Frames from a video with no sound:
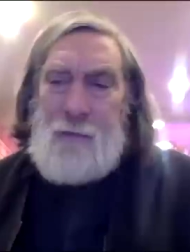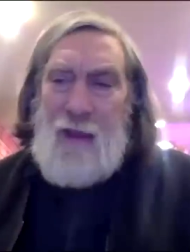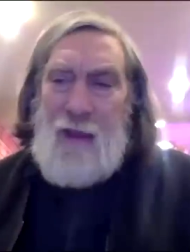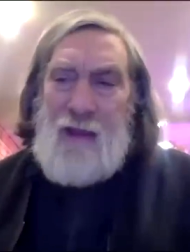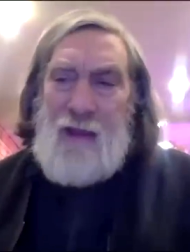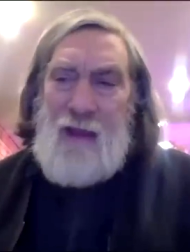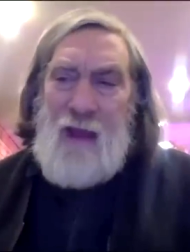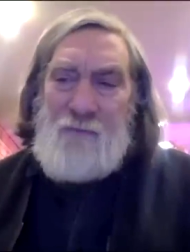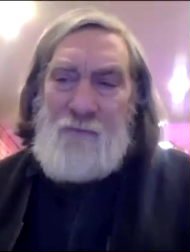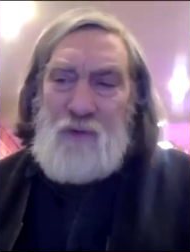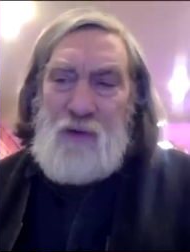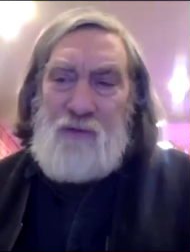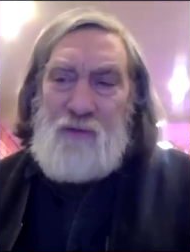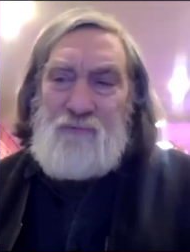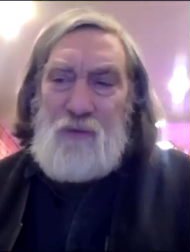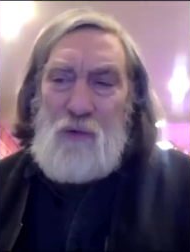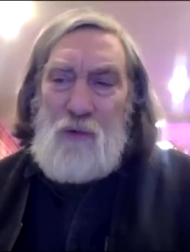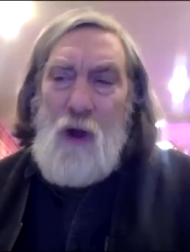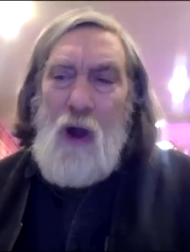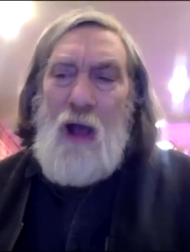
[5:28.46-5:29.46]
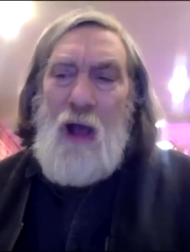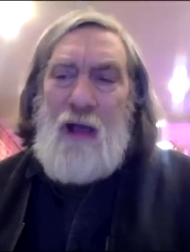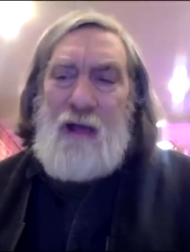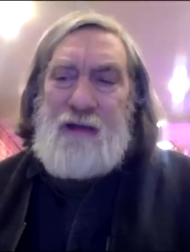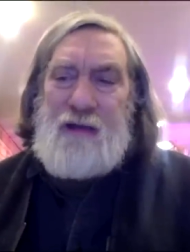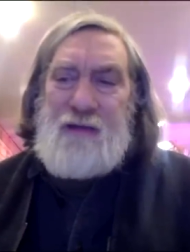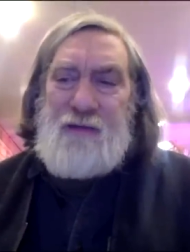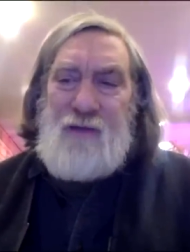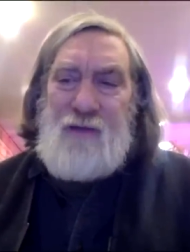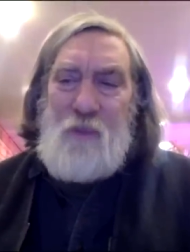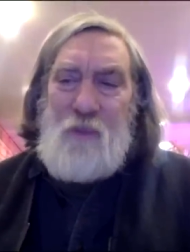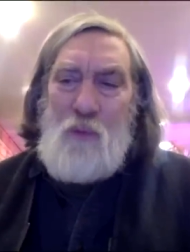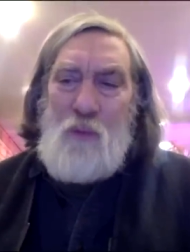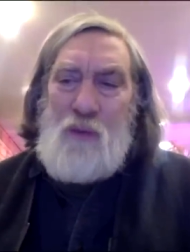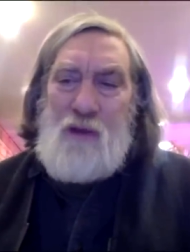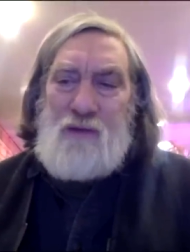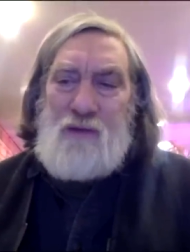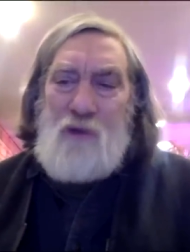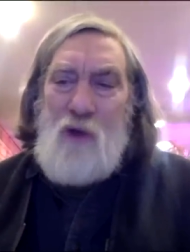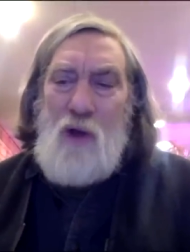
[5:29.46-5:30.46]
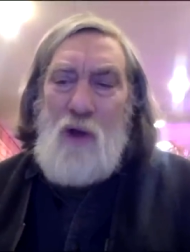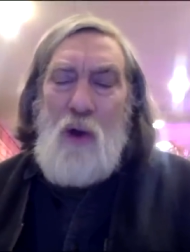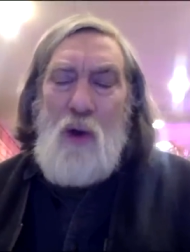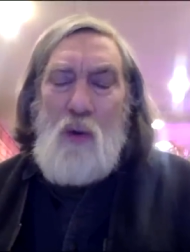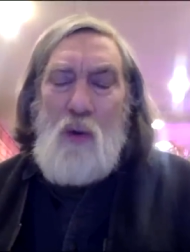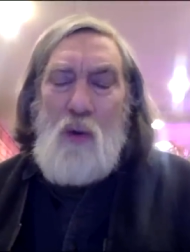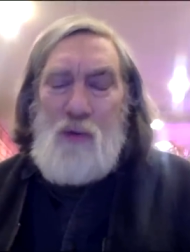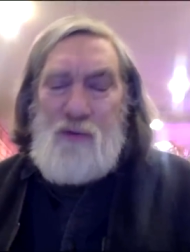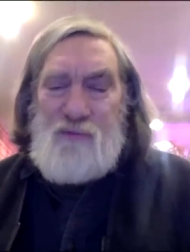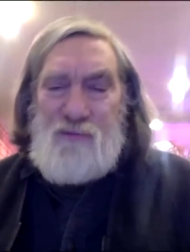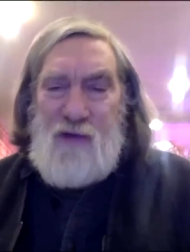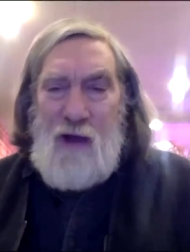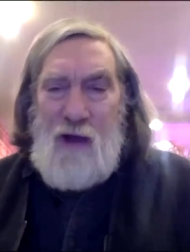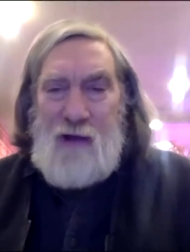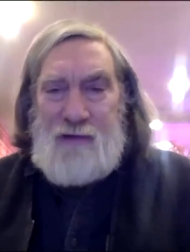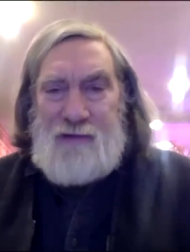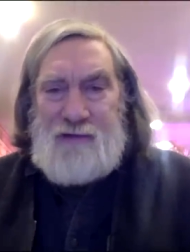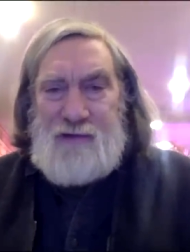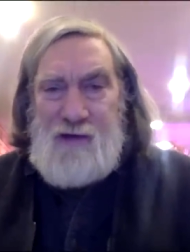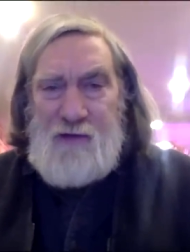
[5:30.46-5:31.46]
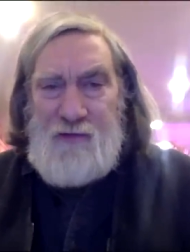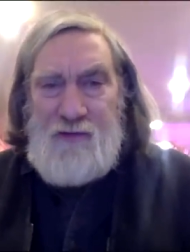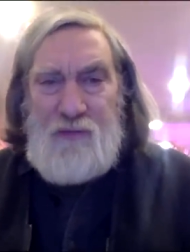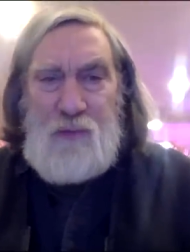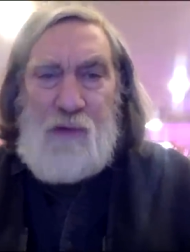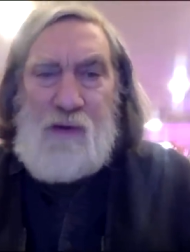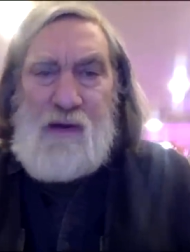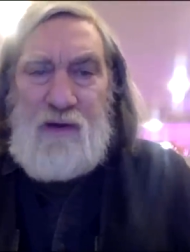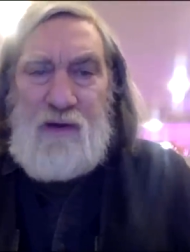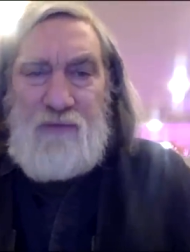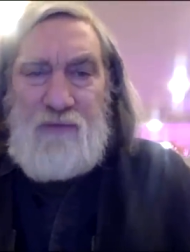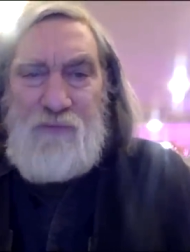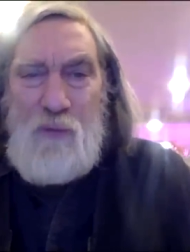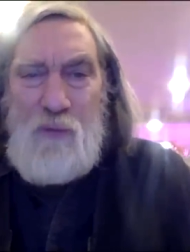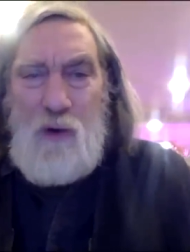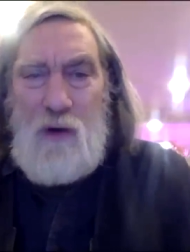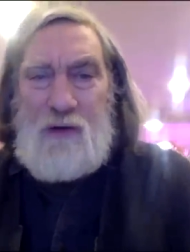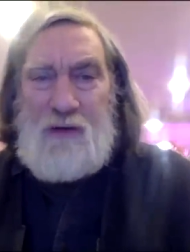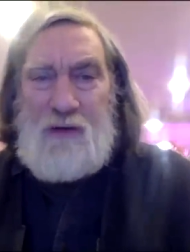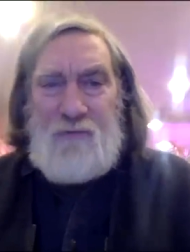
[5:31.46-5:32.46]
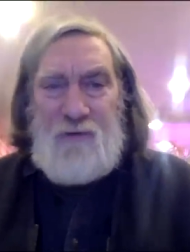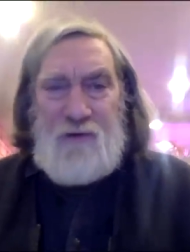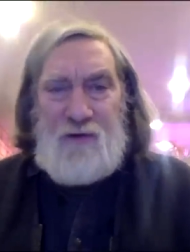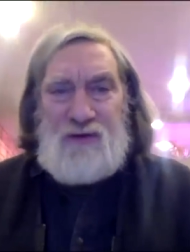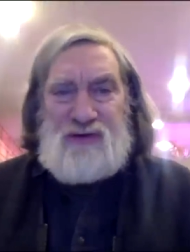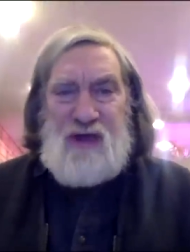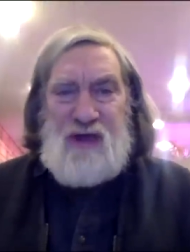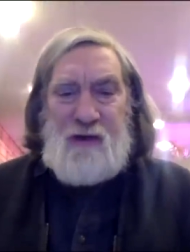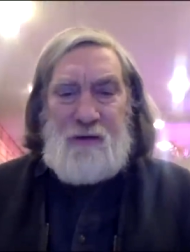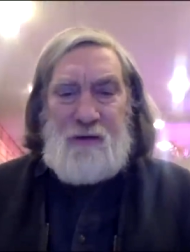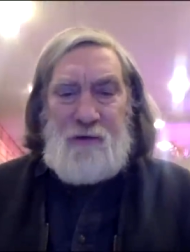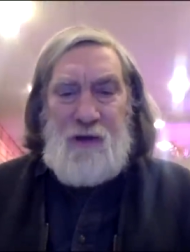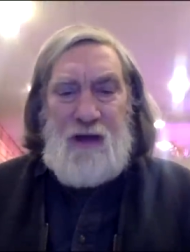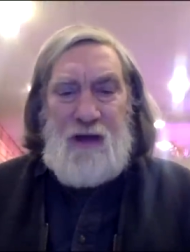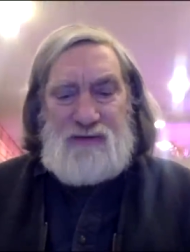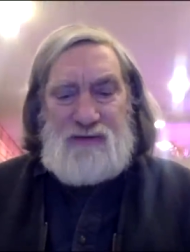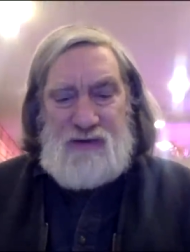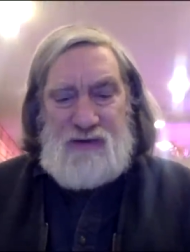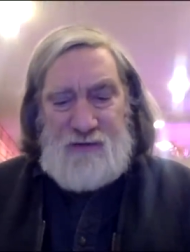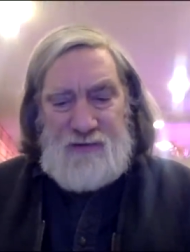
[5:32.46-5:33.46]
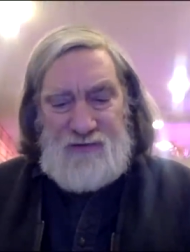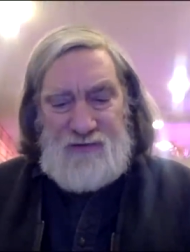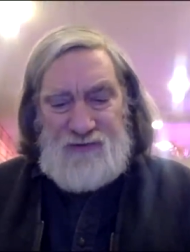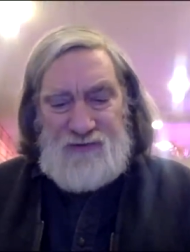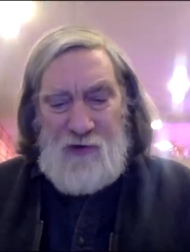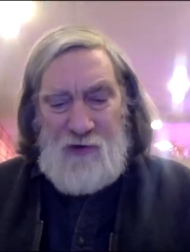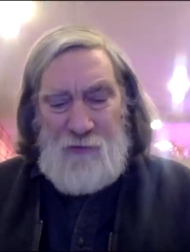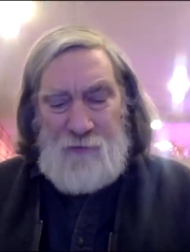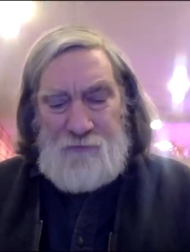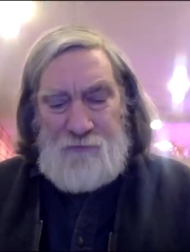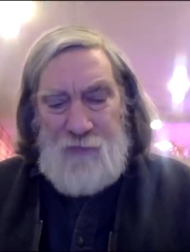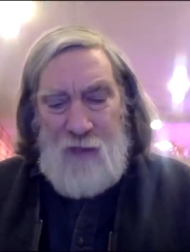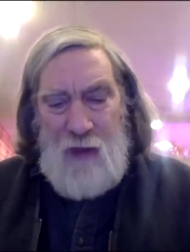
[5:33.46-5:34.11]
uh, every variety that we grow, we've got uh, three or four different generations.